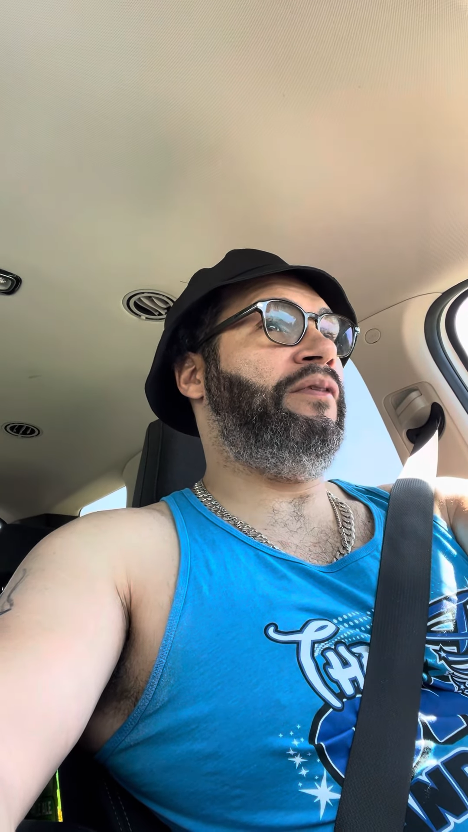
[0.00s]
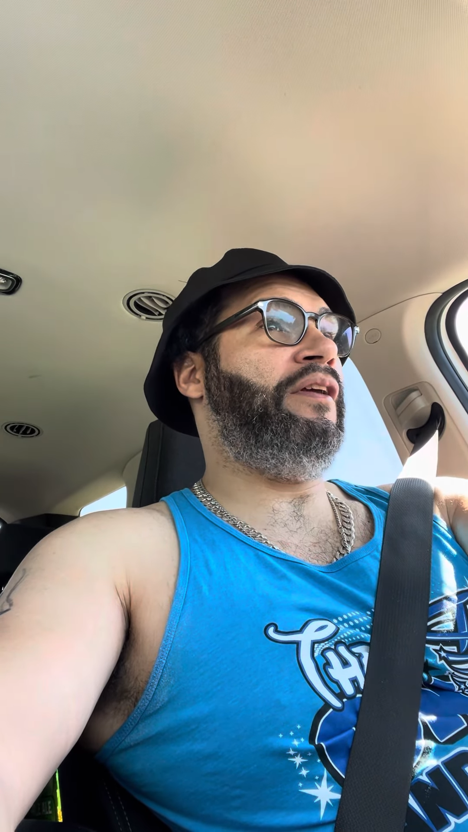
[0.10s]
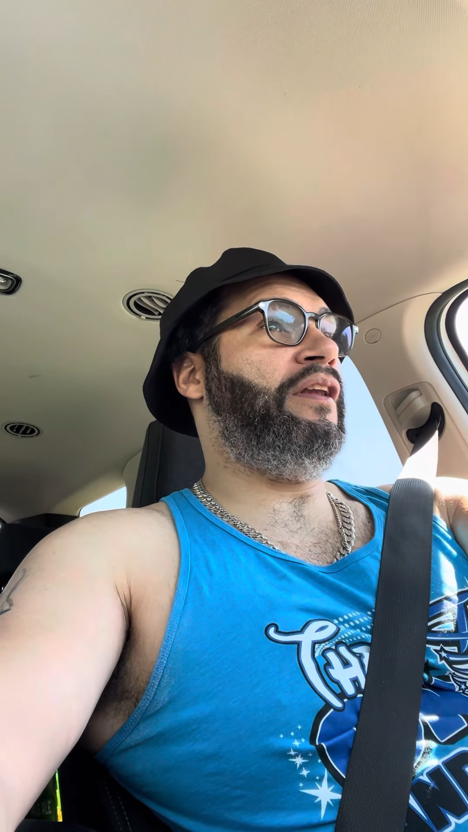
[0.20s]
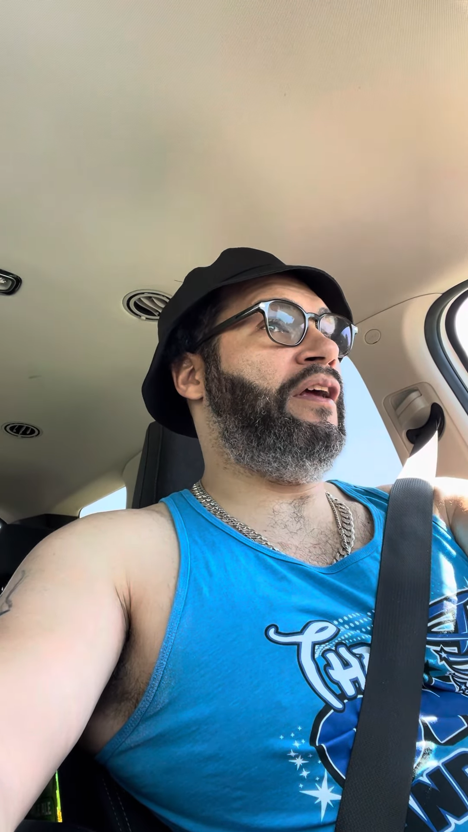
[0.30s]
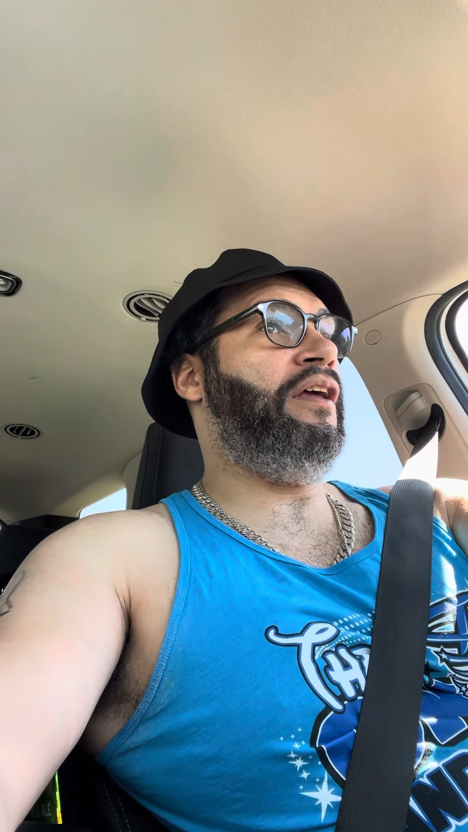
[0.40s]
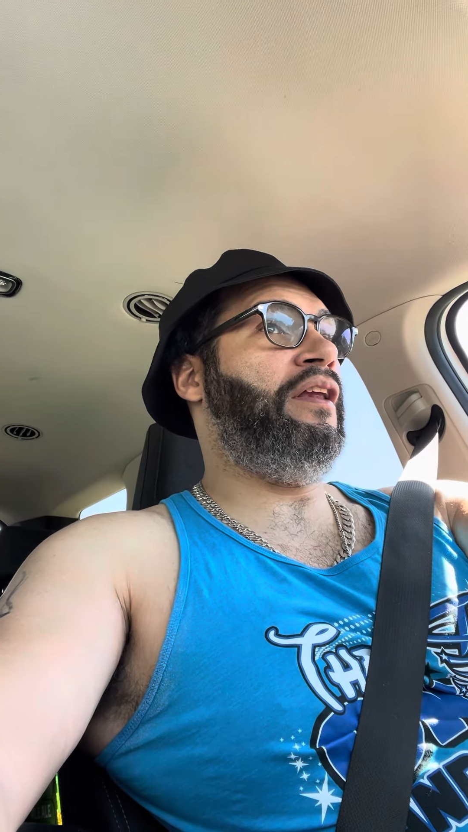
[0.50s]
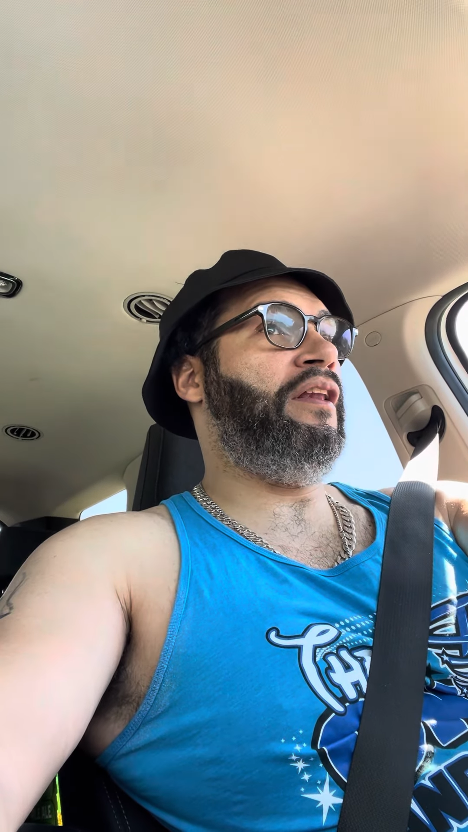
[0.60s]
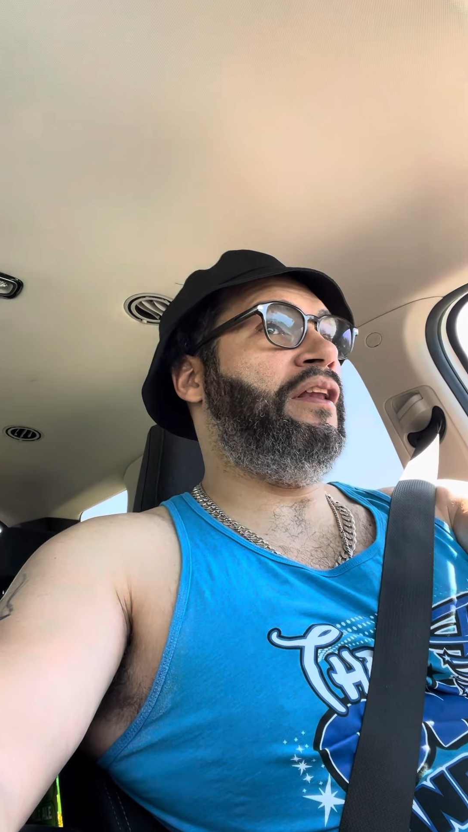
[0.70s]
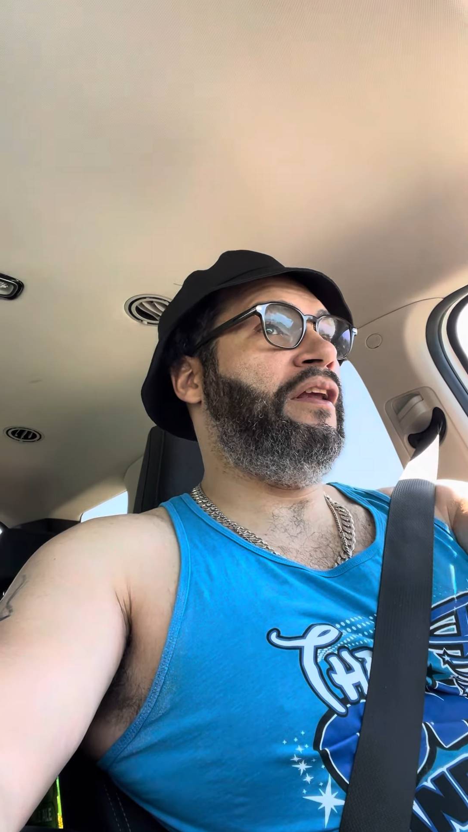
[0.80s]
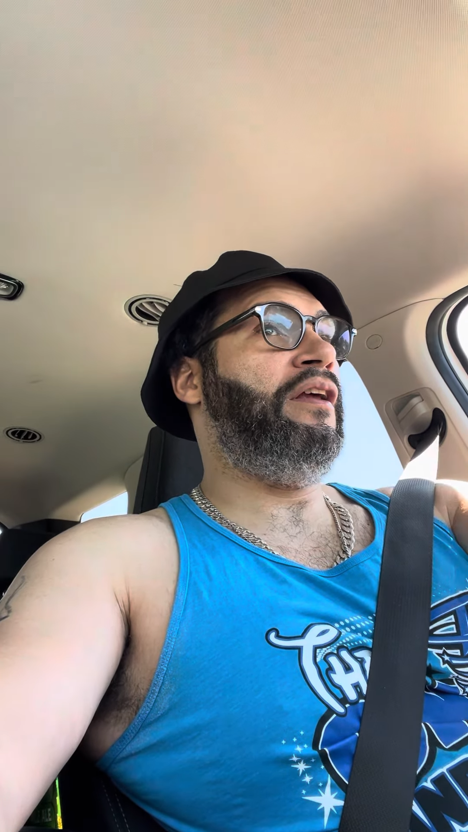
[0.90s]
and
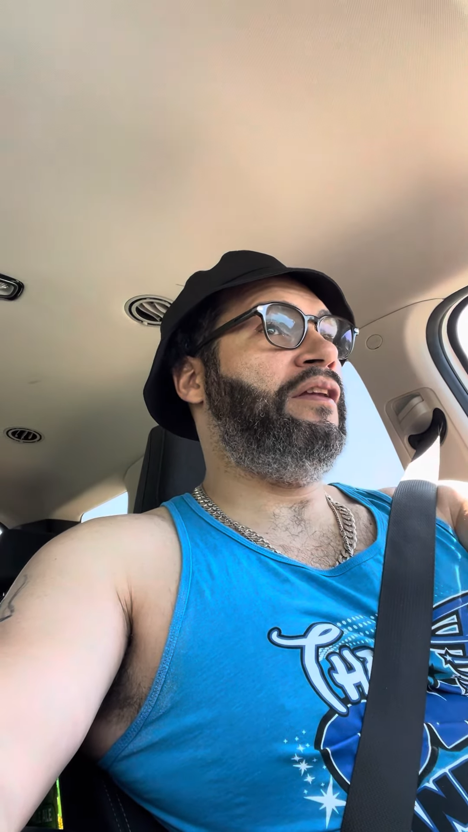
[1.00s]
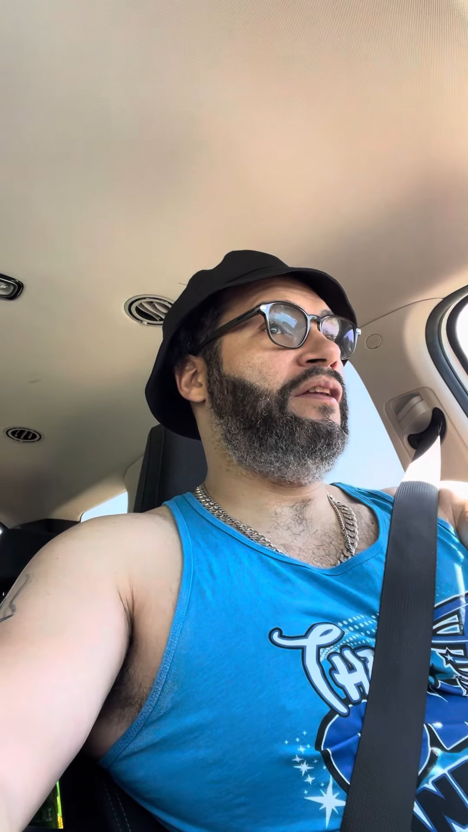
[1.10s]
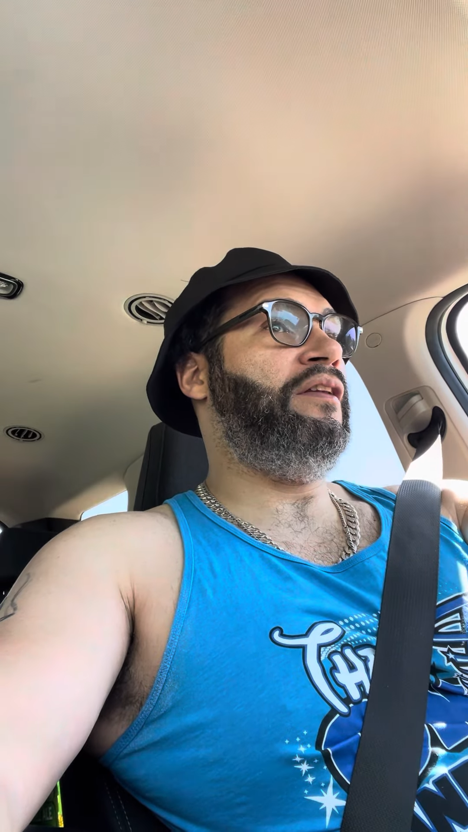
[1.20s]
then